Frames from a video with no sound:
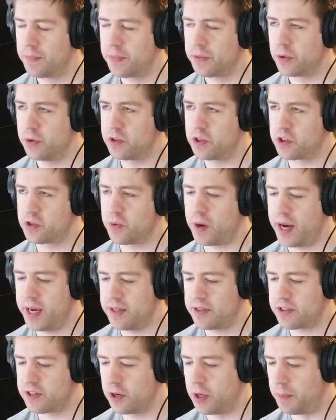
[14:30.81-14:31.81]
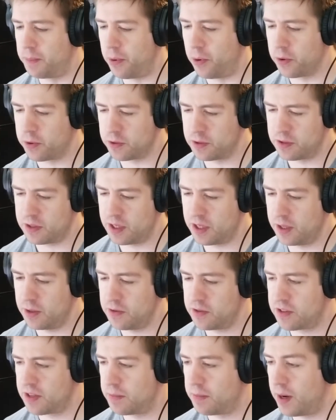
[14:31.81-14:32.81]
which is why it's so important to
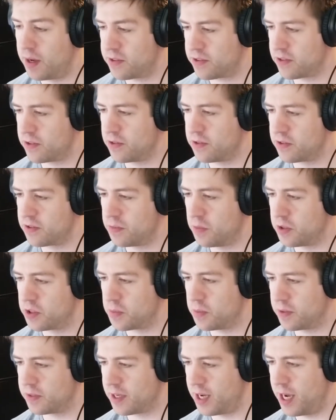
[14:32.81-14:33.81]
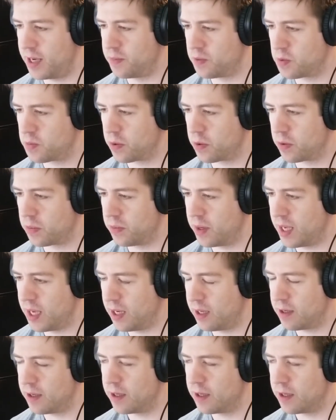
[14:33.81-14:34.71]
use the muscles multiple times per week.